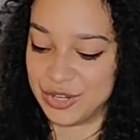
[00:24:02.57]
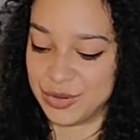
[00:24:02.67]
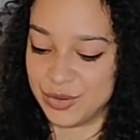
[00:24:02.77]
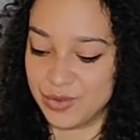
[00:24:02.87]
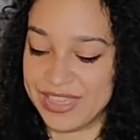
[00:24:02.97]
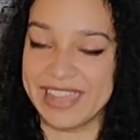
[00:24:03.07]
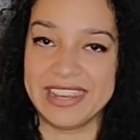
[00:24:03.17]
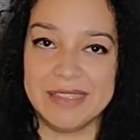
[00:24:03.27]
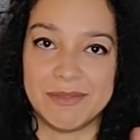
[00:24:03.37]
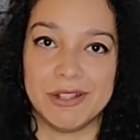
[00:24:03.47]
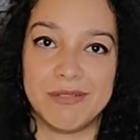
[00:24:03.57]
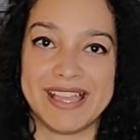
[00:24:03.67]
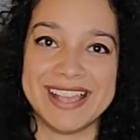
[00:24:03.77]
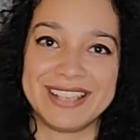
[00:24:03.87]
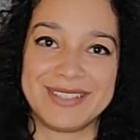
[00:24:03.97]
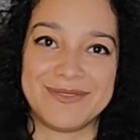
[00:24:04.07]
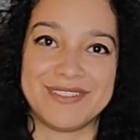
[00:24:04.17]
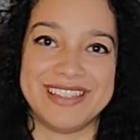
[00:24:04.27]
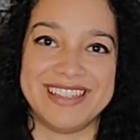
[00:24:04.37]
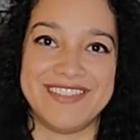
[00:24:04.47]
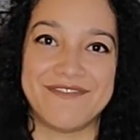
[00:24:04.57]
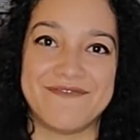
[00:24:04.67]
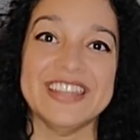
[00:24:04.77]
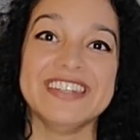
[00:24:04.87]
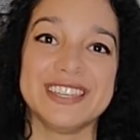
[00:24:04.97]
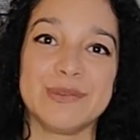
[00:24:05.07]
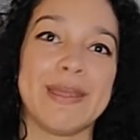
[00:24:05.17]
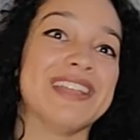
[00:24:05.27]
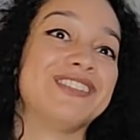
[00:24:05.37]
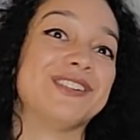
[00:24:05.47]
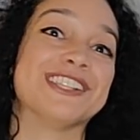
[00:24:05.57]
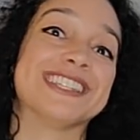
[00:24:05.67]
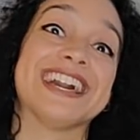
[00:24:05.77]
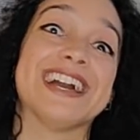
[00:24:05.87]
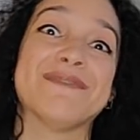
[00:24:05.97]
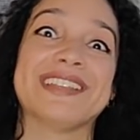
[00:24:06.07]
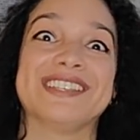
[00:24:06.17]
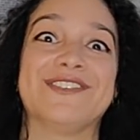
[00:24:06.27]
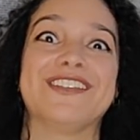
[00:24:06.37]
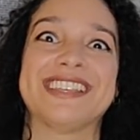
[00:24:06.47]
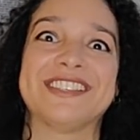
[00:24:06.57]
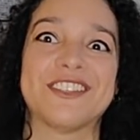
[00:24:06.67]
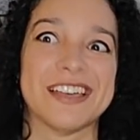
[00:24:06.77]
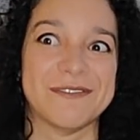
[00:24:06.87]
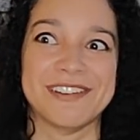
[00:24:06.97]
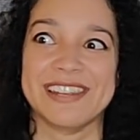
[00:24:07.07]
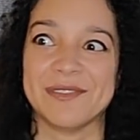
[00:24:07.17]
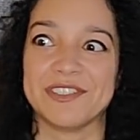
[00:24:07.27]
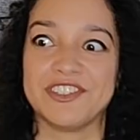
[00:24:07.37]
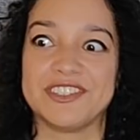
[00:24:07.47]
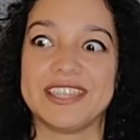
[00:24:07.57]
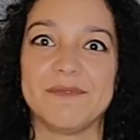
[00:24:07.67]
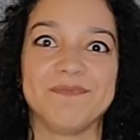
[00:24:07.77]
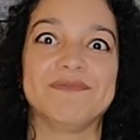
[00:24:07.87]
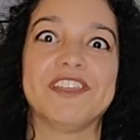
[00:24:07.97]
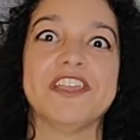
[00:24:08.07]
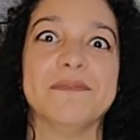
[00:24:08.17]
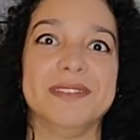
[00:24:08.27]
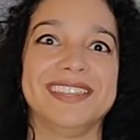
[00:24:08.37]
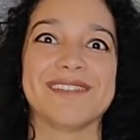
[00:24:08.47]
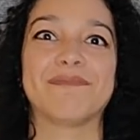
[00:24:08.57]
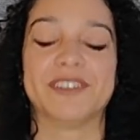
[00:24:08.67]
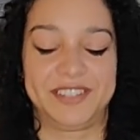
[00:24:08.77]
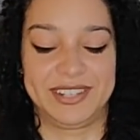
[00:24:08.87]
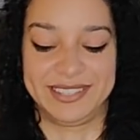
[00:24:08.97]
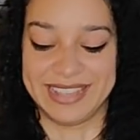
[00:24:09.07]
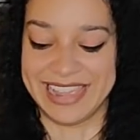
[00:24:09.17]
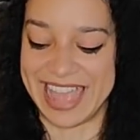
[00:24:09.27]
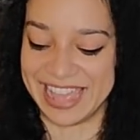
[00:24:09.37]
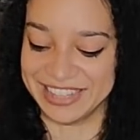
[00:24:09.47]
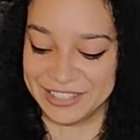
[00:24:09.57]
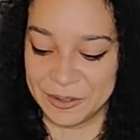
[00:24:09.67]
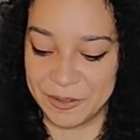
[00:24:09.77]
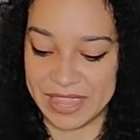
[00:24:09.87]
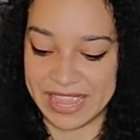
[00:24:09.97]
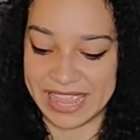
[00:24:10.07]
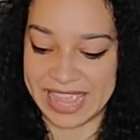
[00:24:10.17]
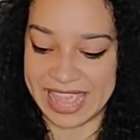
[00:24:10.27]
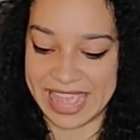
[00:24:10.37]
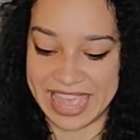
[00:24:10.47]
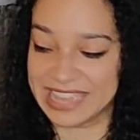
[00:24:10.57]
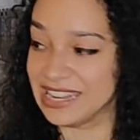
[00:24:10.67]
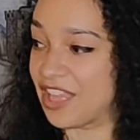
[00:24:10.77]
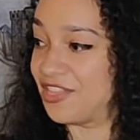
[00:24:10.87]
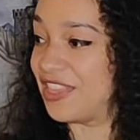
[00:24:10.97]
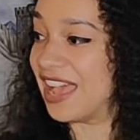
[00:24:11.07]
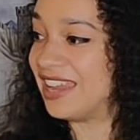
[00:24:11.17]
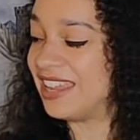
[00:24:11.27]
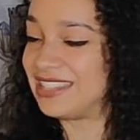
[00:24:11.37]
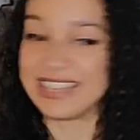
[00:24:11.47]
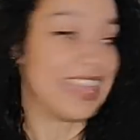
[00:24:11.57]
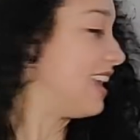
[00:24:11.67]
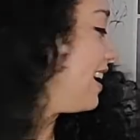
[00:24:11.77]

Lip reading: do that email blast with vintage pens all the time, and as soon as I saw that one, it was just like immediate purchase. I had to. And that is